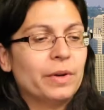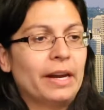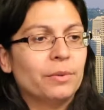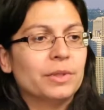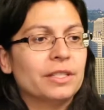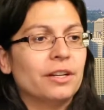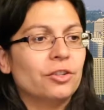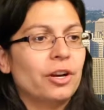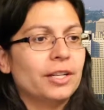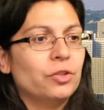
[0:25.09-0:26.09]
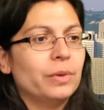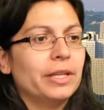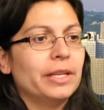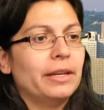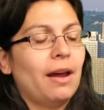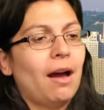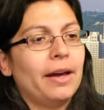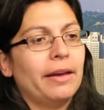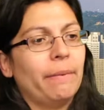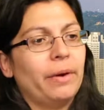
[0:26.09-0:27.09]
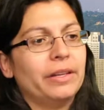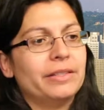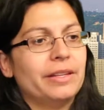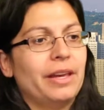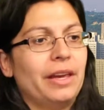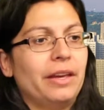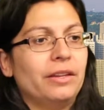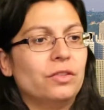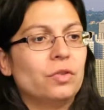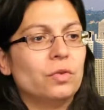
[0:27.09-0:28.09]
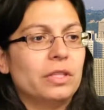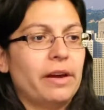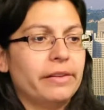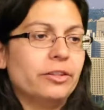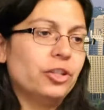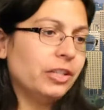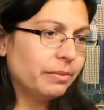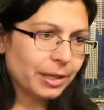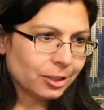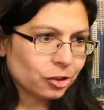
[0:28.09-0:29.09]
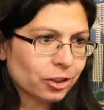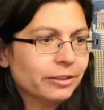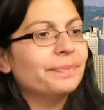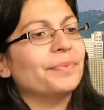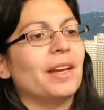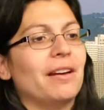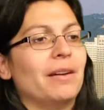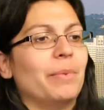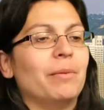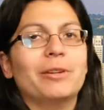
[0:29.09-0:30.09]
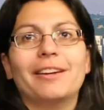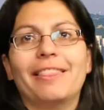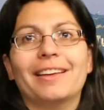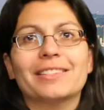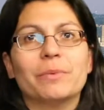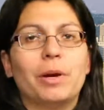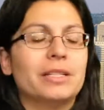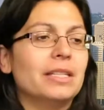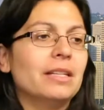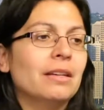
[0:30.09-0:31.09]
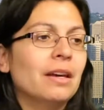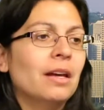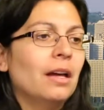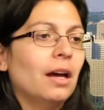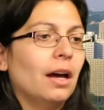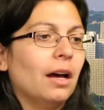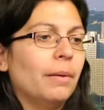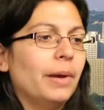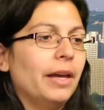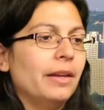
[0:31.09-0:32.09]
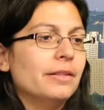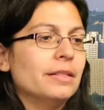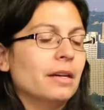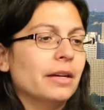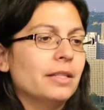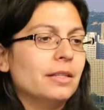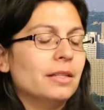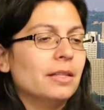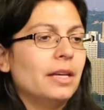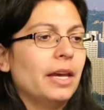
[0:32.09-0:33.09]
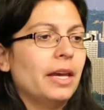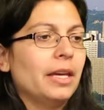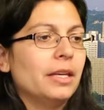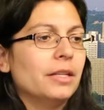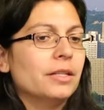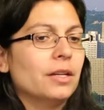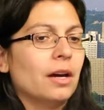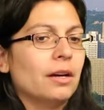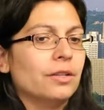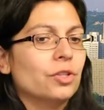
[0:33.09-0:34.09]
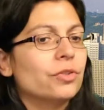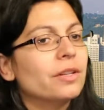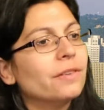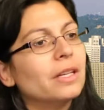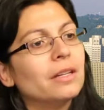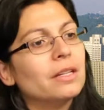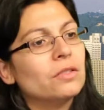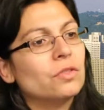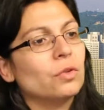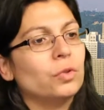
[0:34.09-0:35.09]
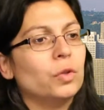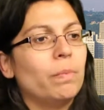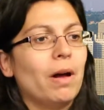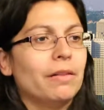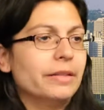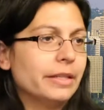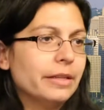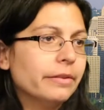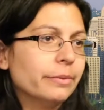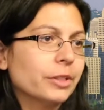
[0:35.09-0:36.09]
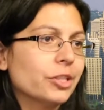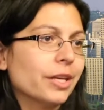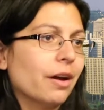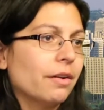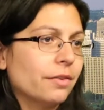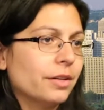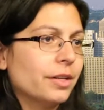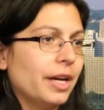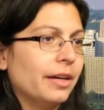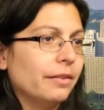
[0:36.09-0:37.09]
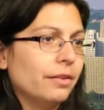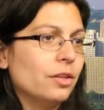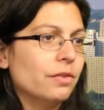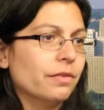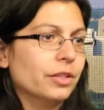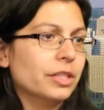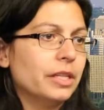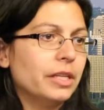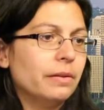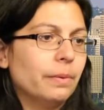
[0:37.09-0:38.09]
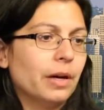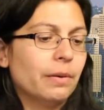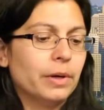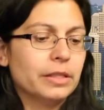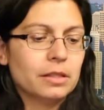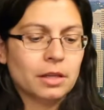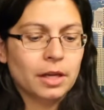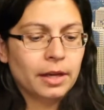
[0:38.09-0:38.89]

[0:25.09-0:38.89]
when I was an undergraduate, I was a sociology major, probably not that surprising, and I did a certificate in social policy, which they offered at the university where I was.